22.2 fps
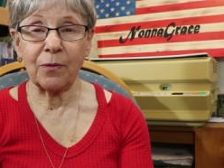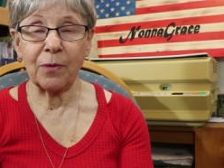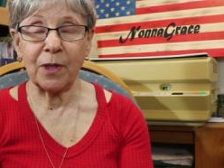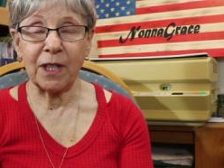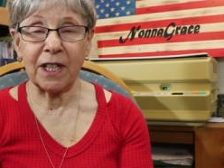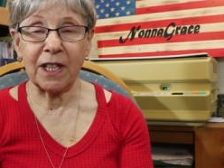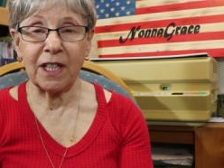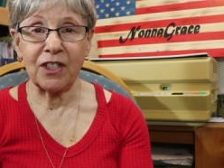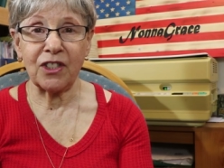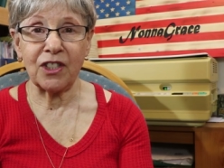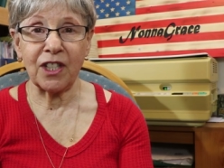
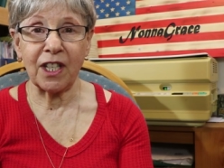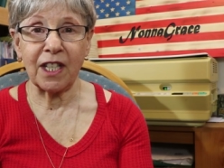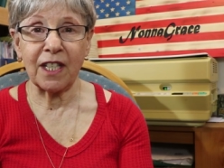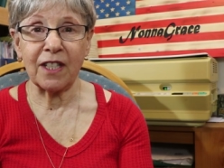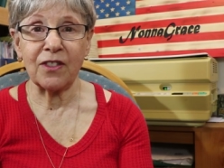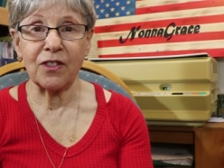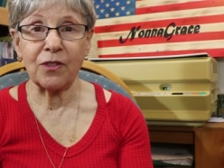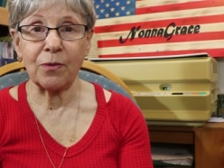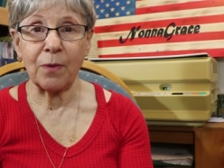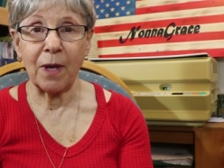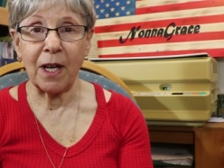with the
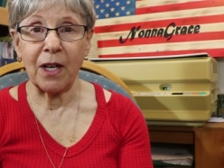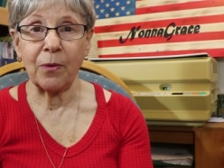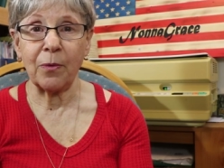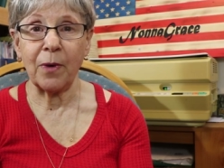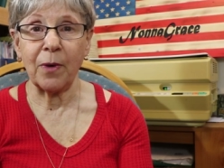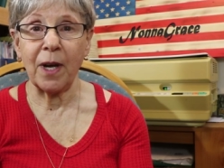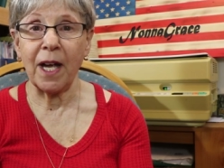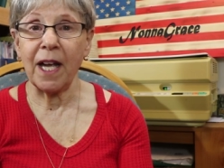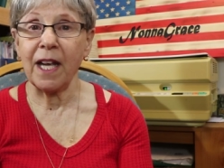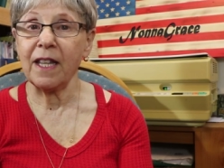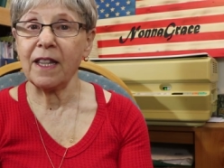chickens right
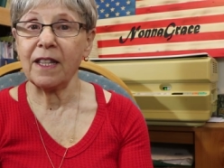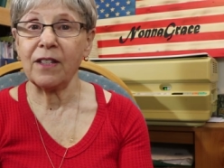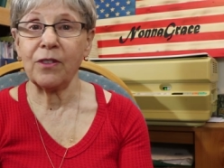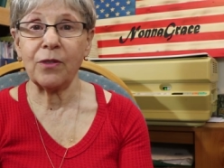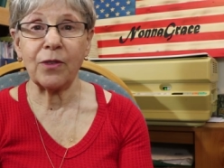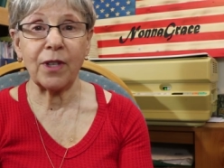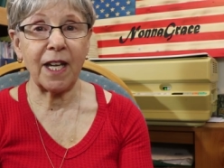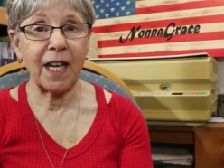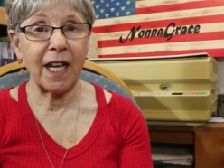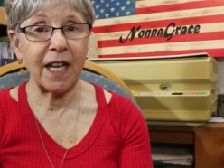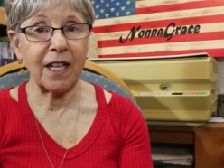away?
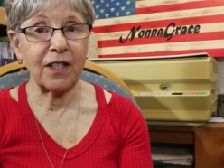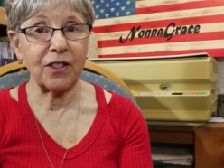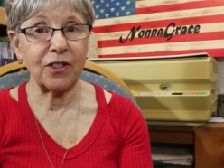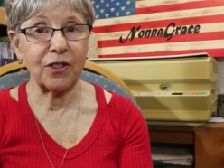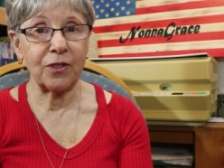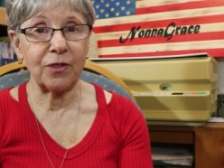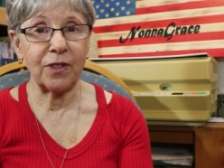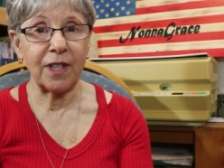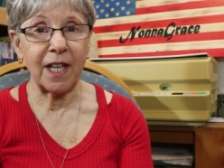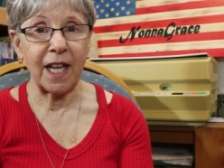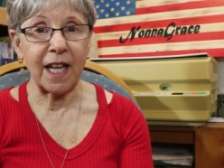You can't
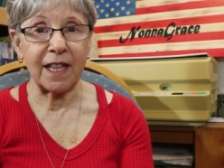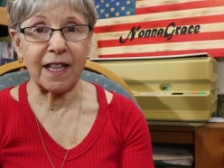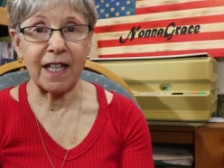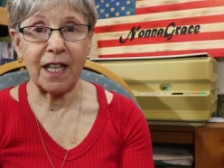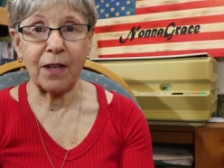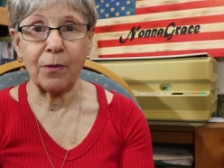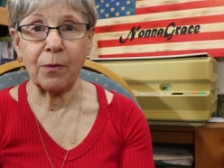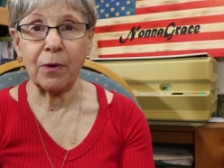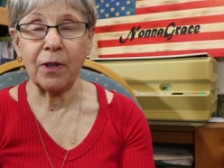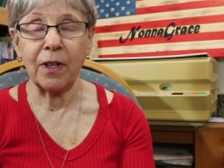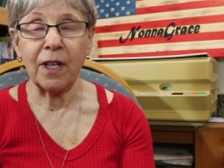do that.
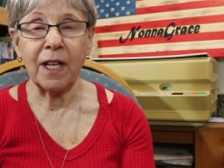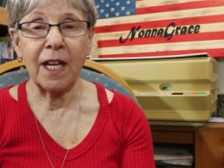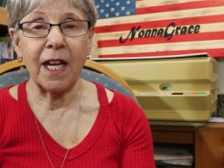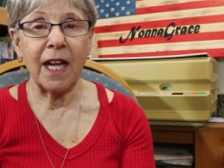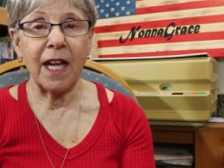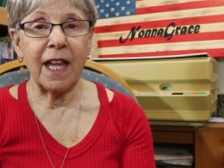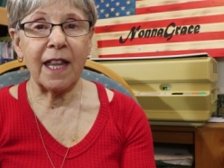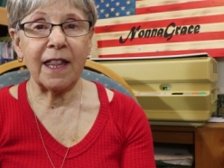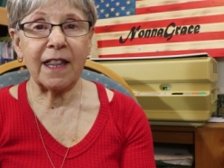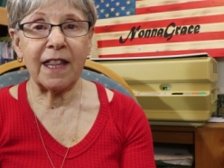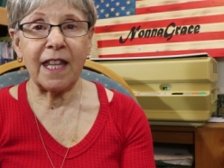They will
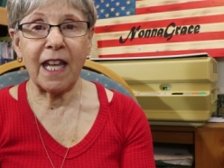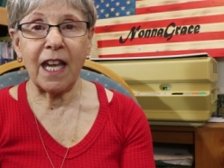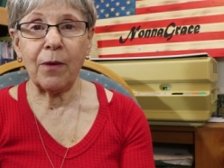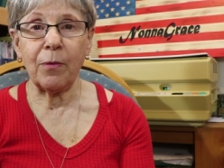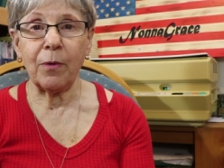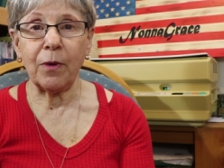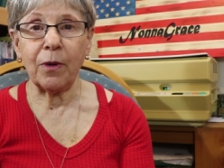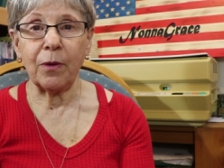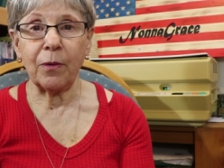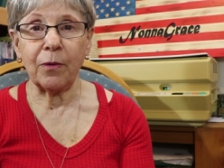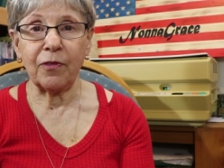they
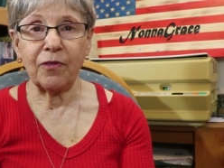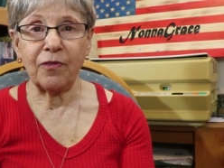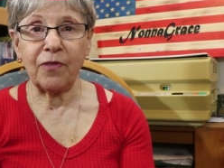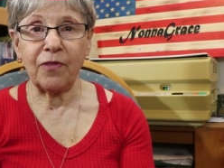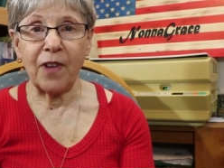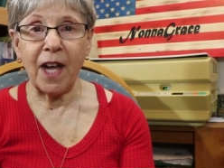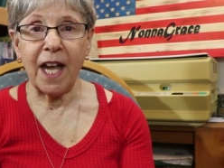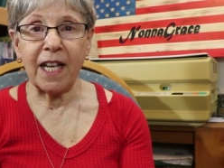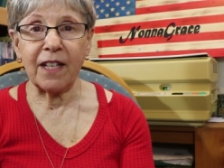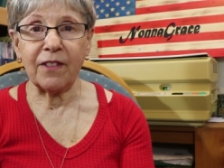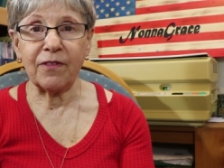will
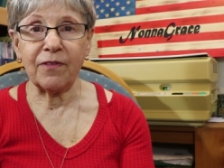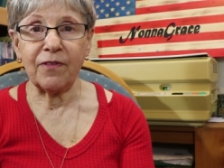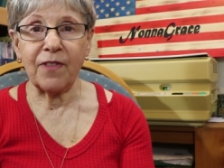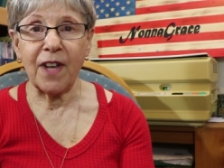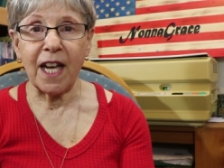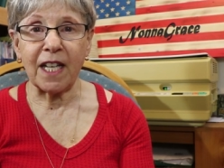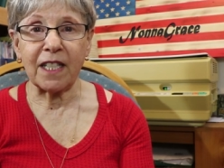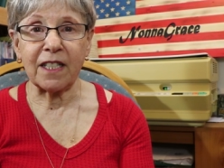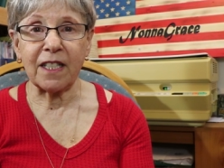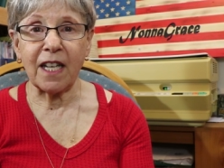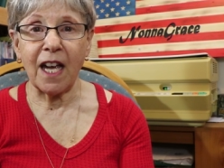fight. In
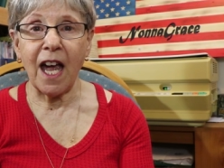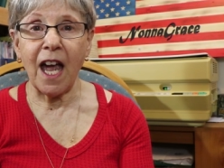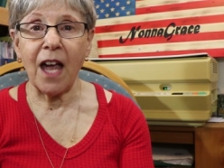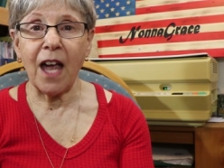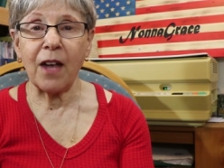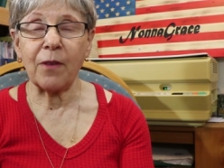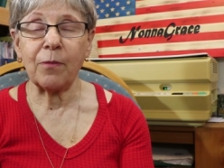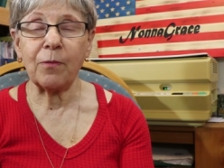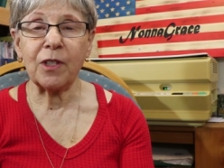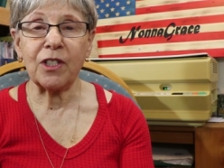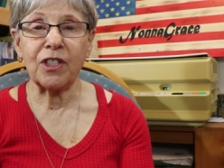fact,
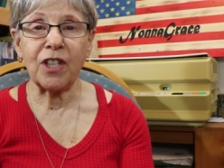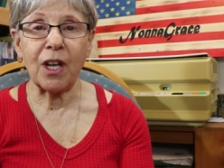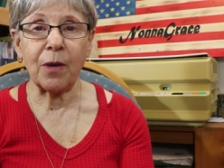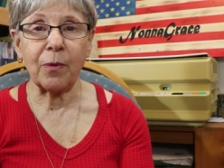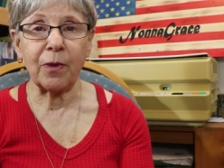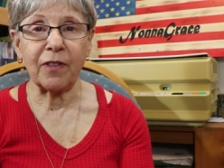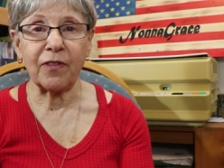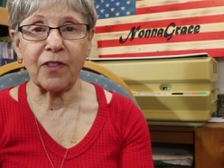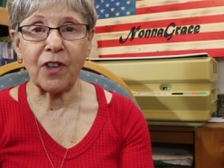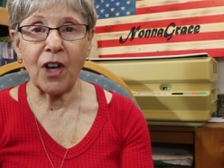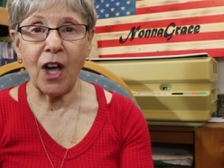I wish I
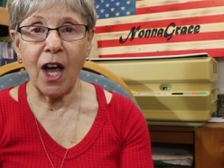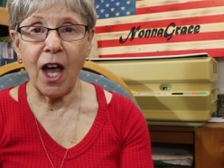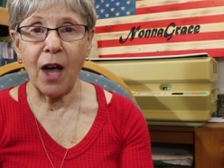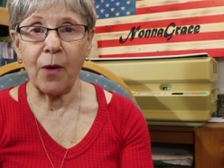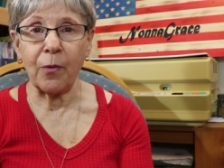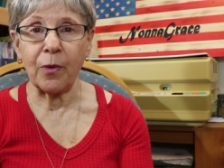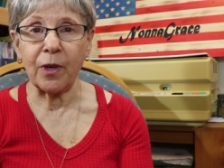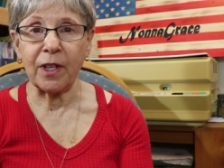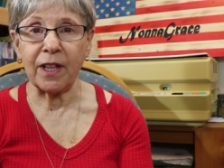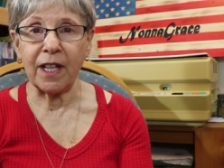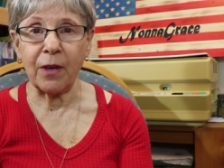would have
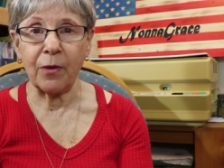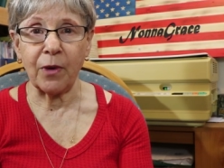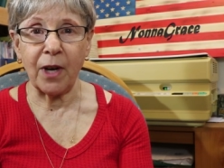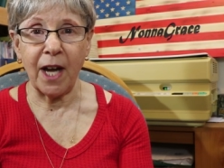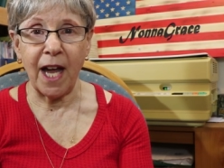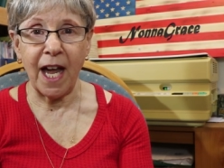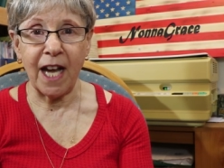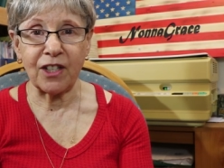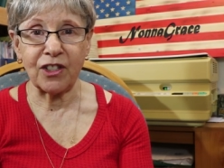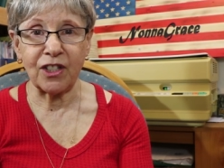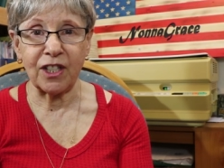caught where they were
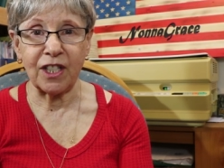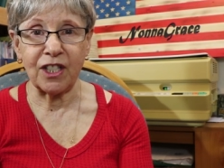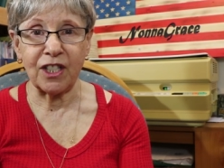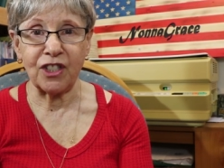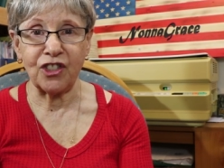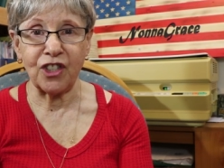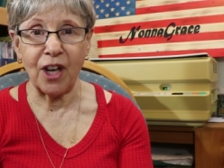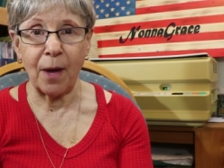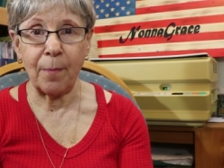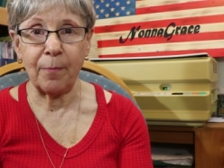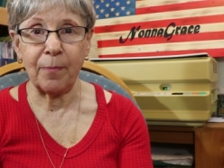actually
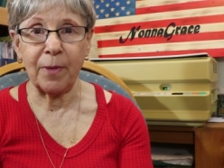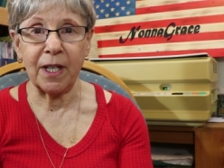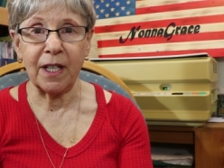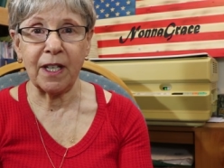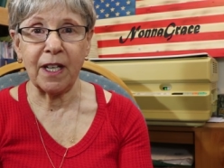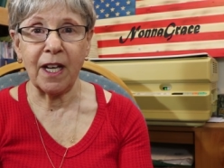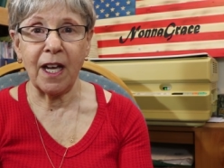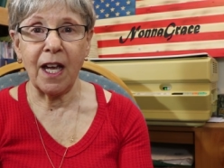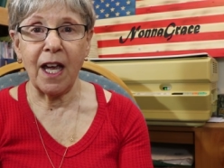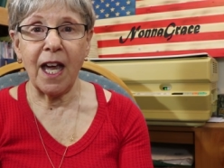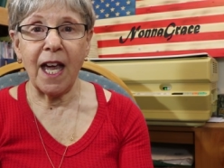
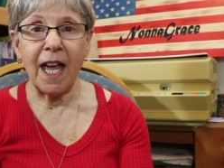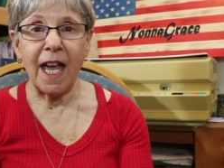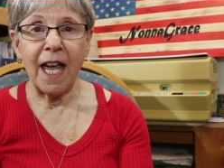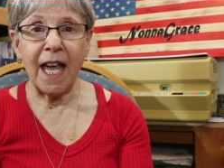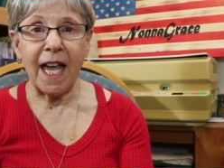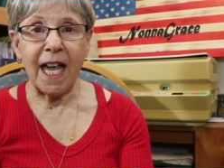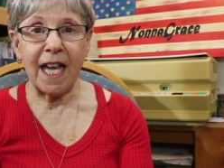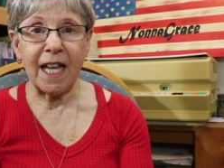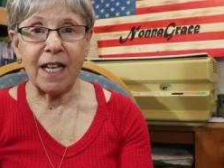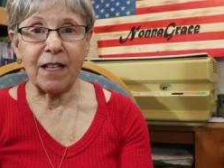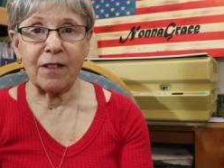jumping
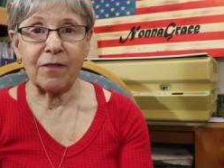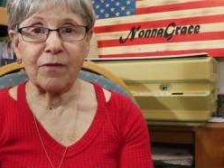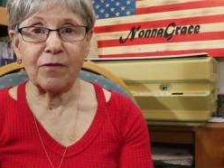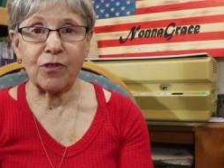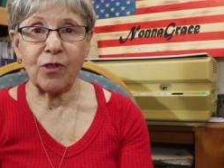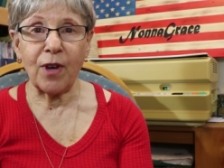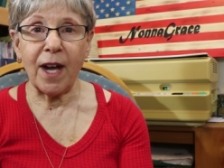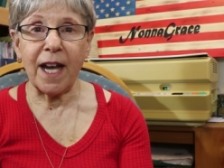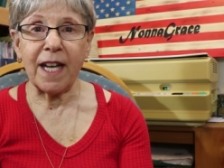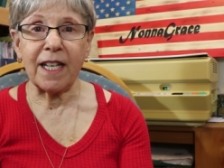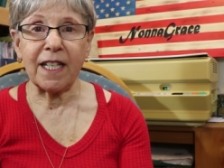and
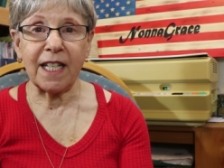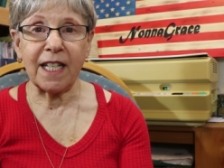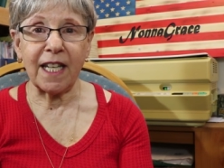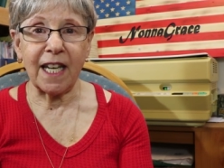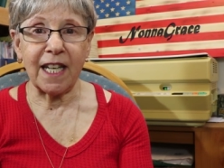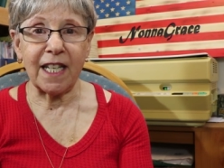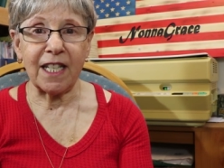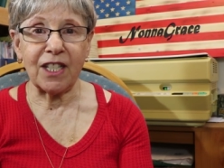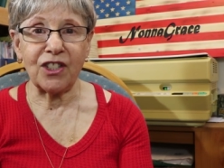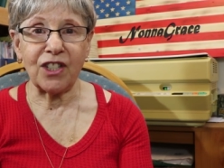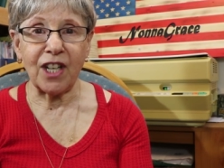trying to
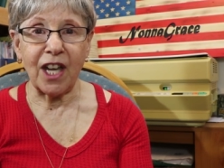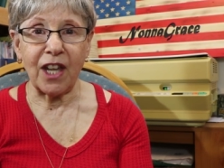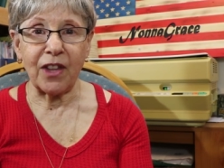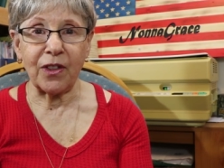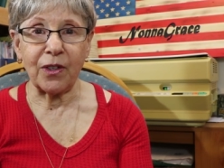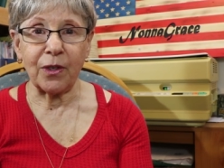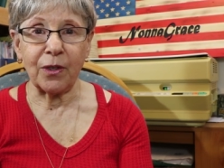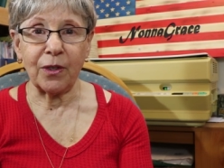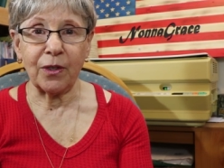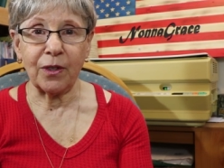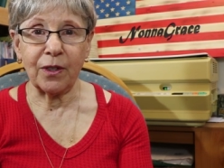get each
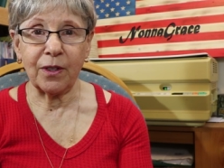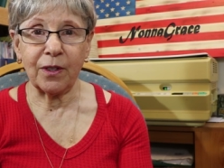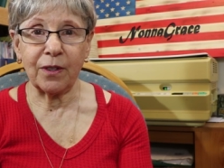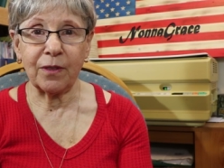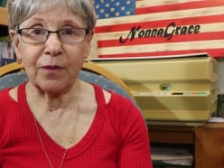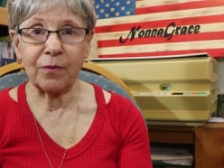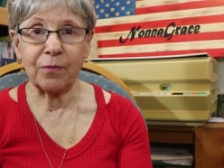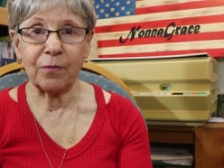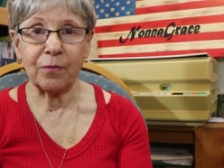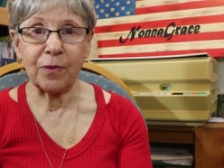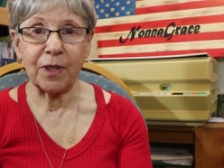other
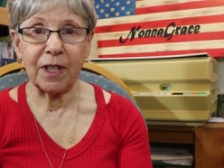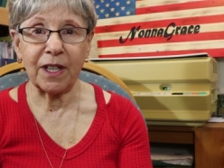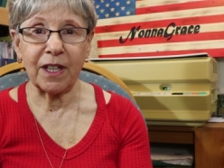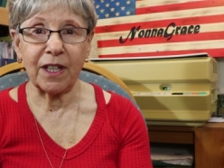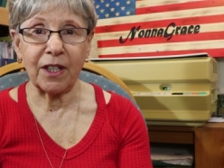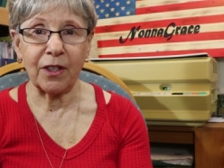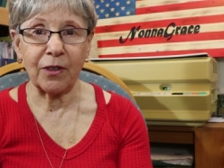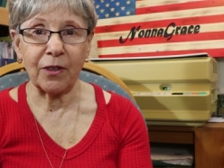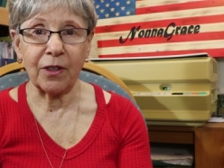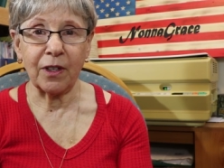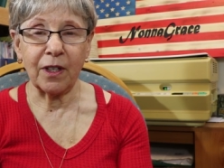with
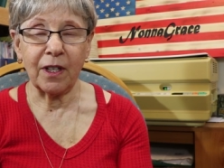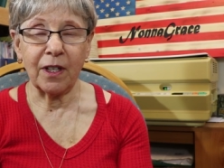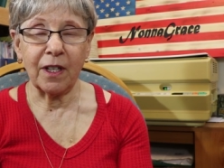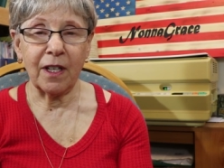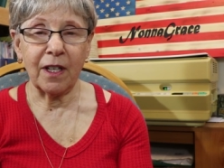their